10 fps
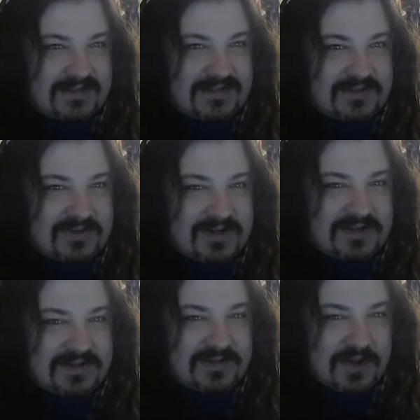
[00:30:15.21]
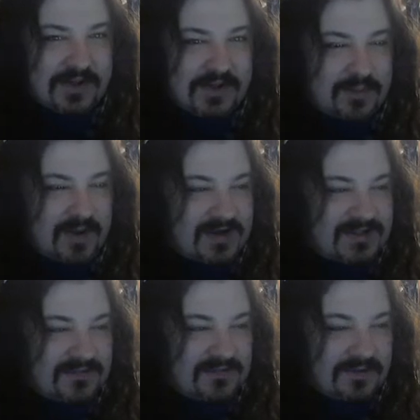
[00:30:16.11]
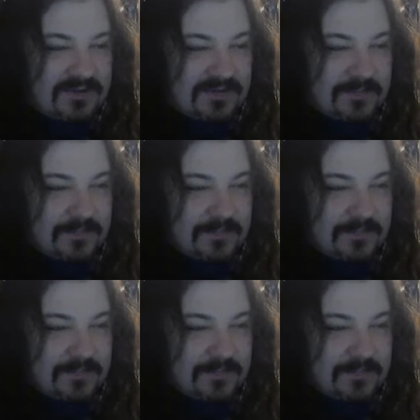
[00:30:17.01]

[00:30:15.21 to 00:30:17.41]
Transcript: to drink until all your bars are full.